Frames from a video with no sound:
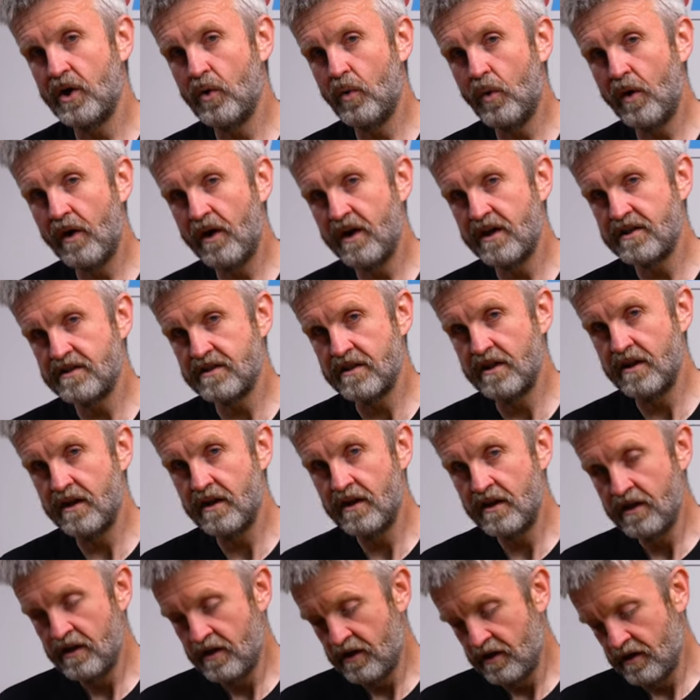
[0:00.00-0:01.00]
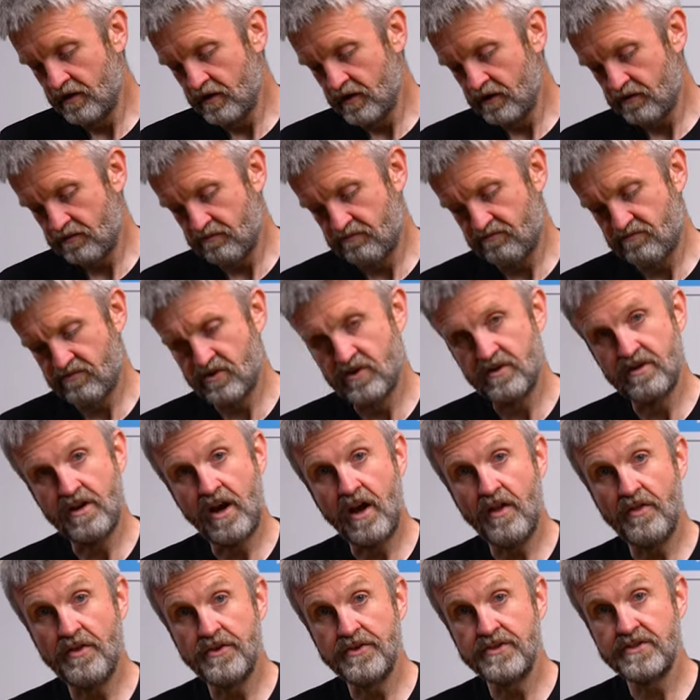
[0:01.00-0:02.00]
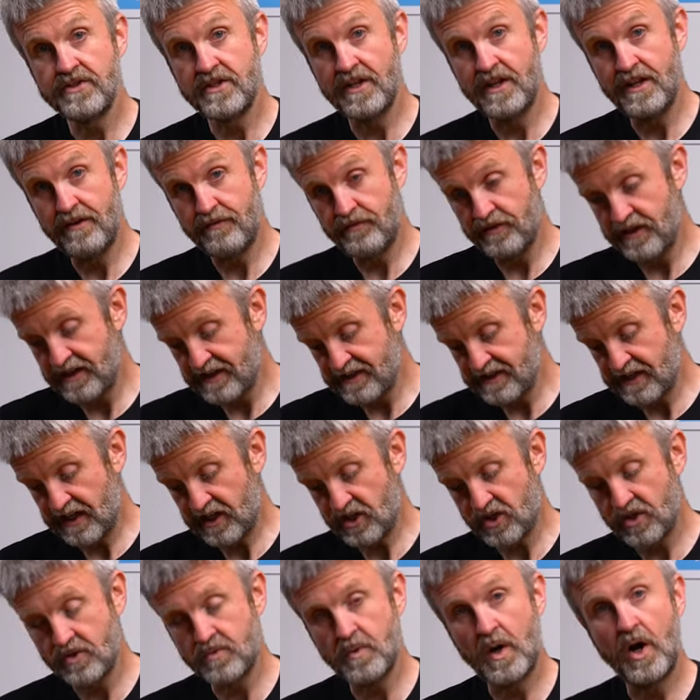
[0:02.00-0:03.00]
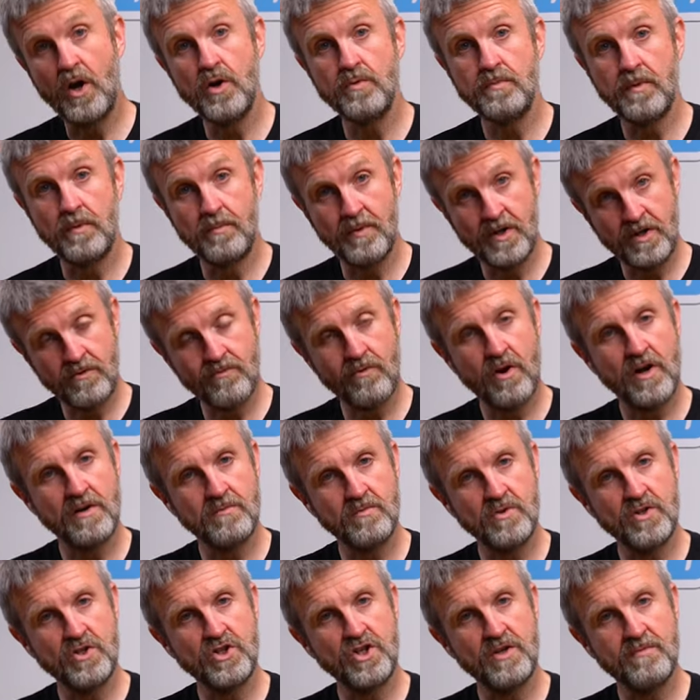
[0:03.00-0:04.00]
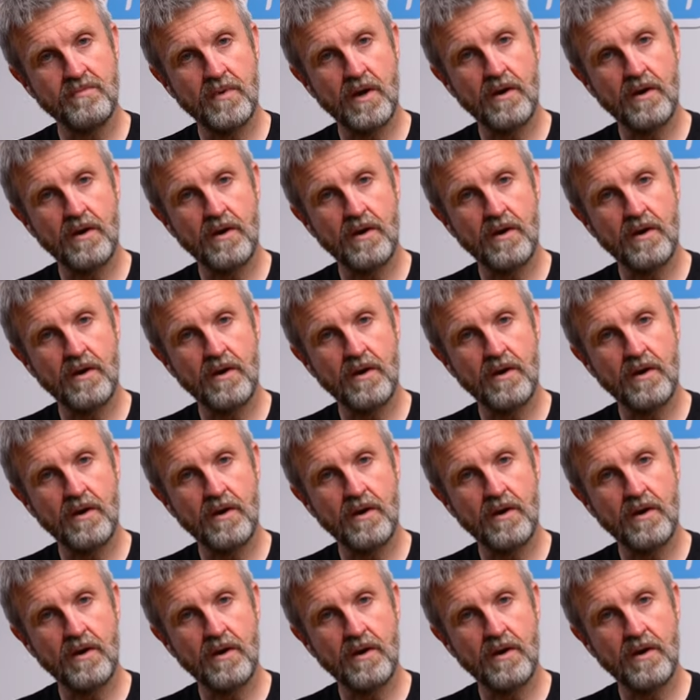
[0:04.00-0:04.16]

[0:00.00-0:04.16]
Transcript: quieter than others if these sections were open when you're riding with the chin